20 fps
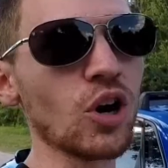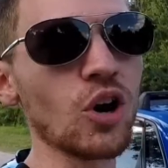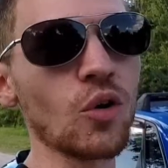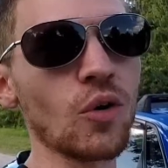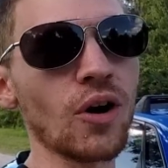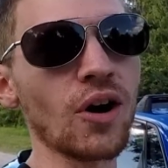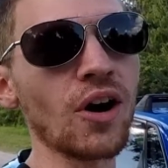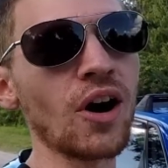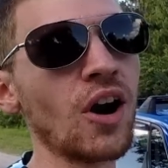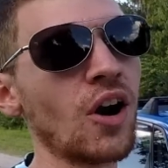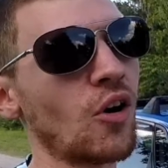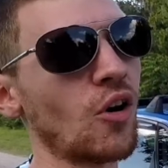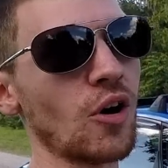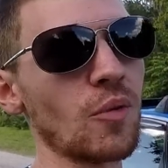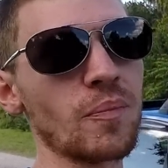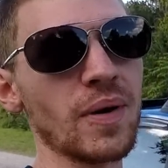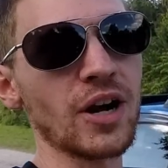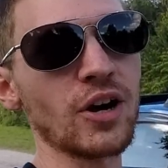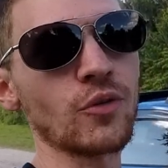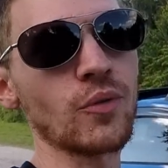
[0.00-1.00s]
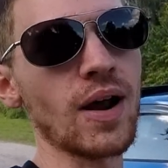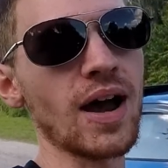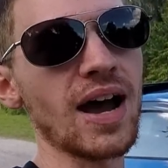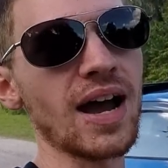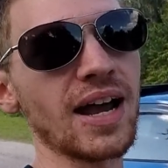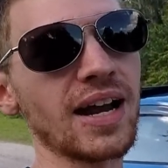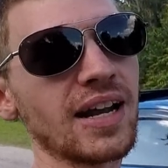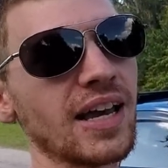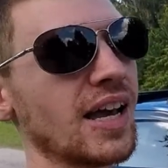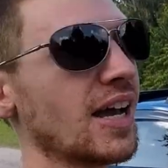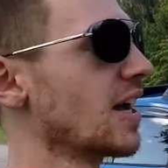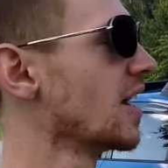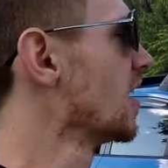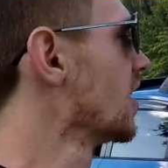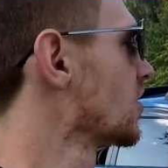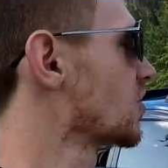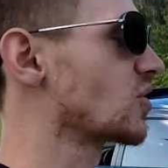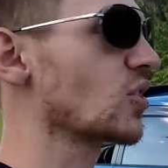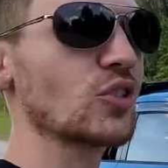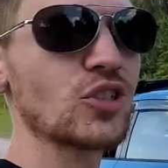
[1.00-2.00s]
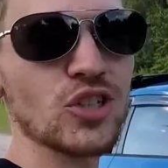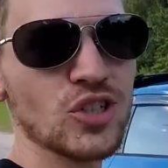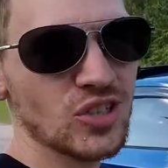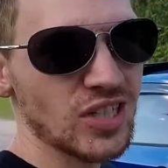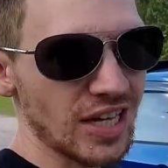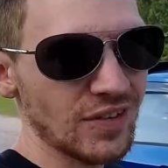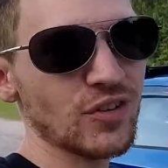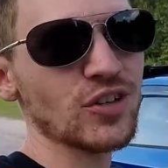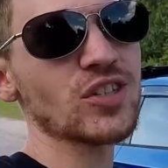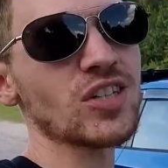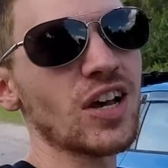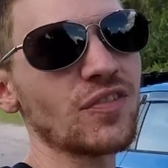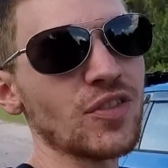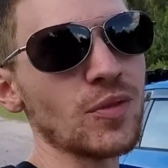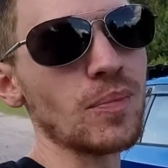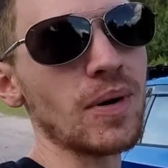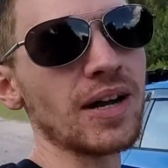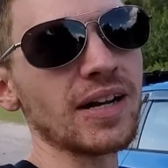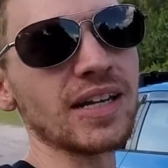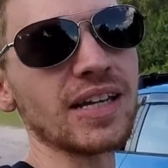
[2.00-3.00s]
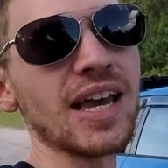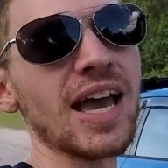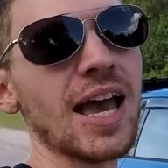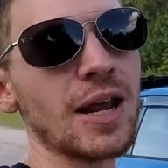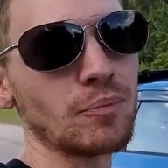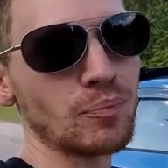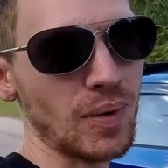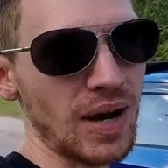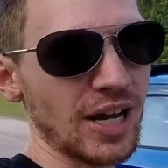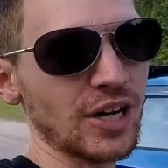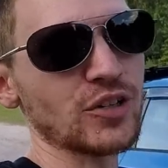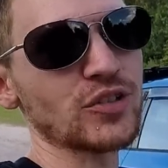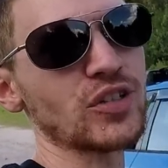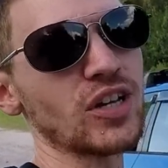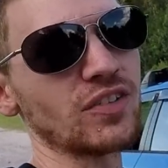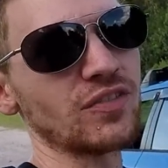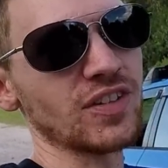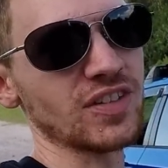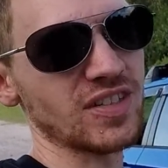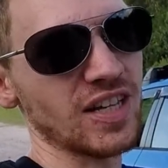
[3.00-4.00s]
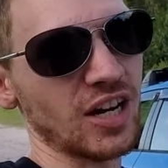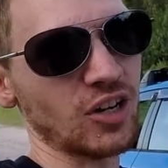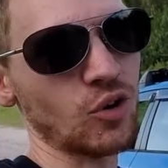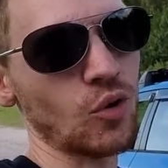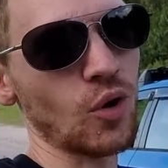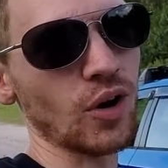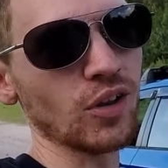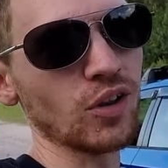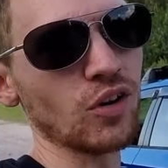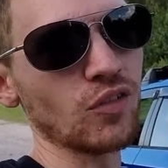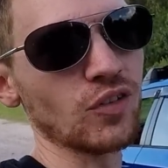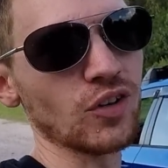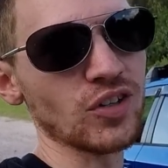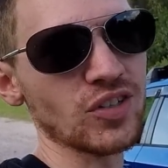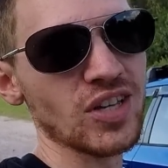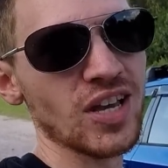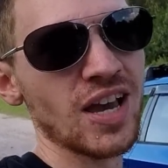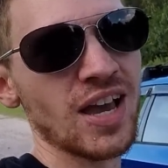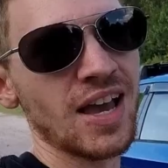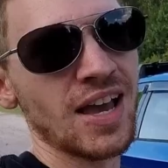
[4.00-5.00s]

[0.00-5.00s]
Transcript: lower or a better ride. So just save yourself the money and buy yourself a set of coilovers.